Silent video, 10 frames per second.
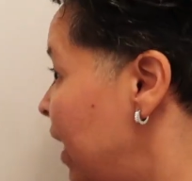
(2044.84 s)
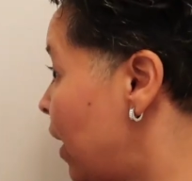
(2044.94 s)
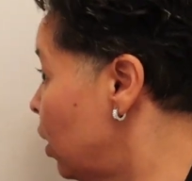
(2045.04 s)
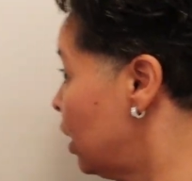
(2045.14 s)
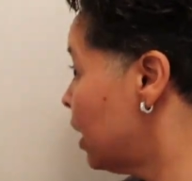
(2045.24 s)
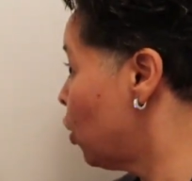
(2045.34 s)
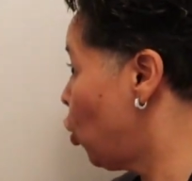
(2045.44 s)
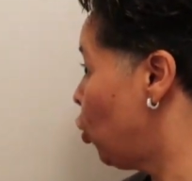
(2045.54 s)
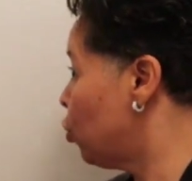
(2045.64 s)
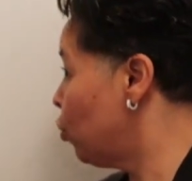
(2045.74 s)
we're not gonna
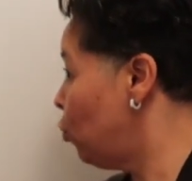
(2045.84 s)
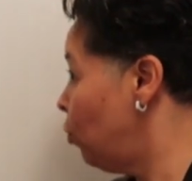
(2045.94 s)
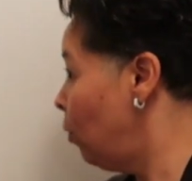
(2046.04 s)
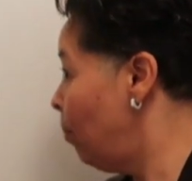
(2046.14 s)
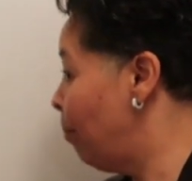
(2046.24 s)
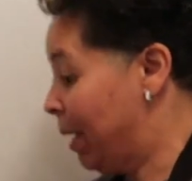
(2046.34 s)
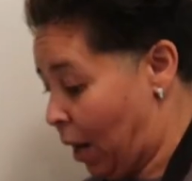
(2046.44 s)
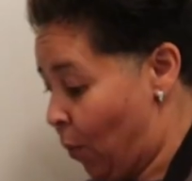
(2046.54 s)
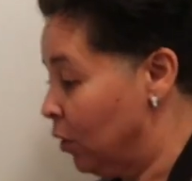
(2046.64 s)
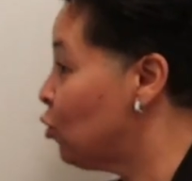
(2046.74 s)
record you, but
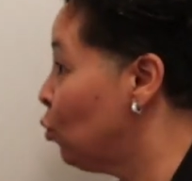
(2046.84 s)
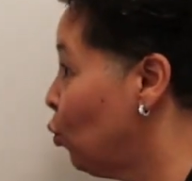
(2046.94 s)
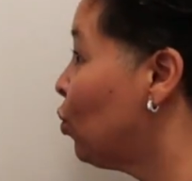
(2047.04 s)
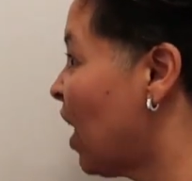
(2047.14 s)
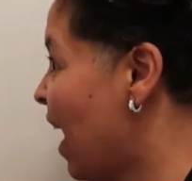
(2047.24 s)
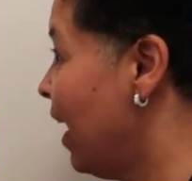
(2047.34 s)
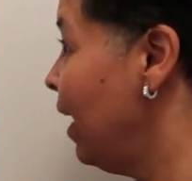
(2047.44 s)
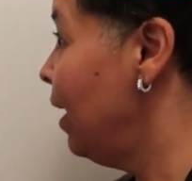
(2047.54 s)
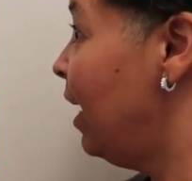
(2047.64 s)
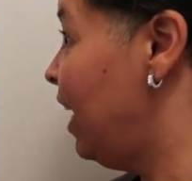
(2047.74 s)
I want you to try
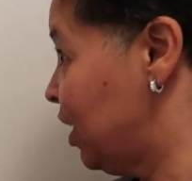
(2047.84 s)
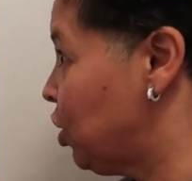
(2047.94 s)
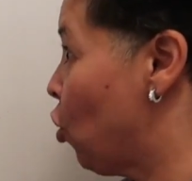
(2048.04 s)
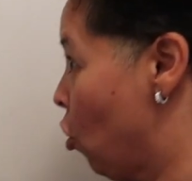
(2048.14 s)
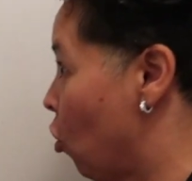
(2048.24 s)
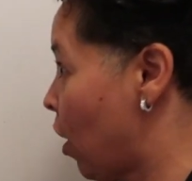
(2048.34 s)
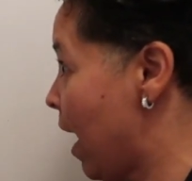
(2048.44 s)
lechicon,